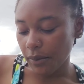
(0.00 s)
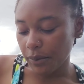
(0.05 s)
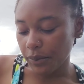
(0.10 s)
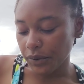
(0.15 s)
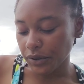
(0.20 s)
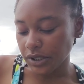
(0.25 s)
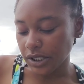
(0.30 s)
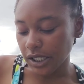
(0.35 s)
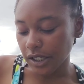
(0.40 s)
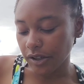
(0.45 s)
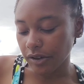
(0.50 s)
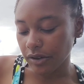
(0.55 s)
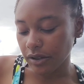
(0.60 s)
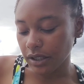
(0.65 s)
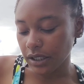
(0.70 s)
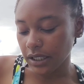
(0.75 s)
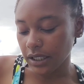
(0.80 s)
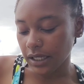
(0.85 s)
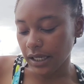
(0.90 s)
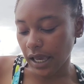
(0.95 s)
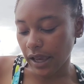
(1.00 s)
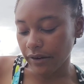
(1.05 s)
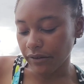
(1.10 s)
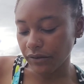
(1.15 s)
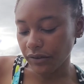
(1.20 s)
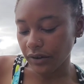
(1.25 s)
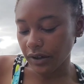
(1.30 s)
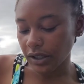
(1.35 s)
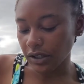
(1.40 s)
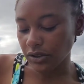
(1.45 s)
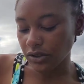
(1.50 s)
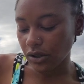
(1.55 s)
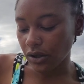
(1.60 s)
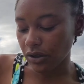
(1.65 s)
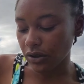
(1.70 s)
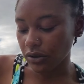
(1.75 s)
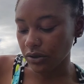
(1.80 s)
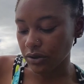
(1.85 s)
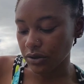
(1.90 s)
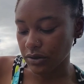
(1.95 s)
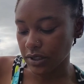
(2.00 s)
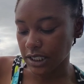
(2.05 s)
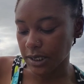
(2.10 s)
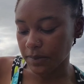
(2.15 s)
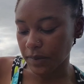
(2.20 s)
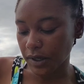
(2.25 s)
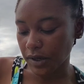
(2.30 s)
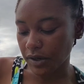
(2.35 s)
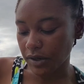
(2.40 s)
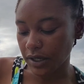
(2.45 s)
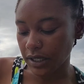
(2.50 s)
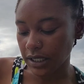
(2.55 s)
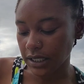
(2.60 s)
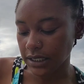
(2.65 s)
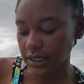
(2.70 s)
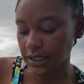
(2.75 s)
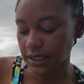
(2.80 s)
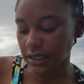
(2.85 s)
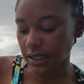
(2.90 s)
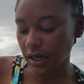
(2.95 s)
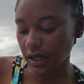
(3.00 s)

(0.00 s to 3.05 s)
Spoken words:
Particularly, every adult who experienced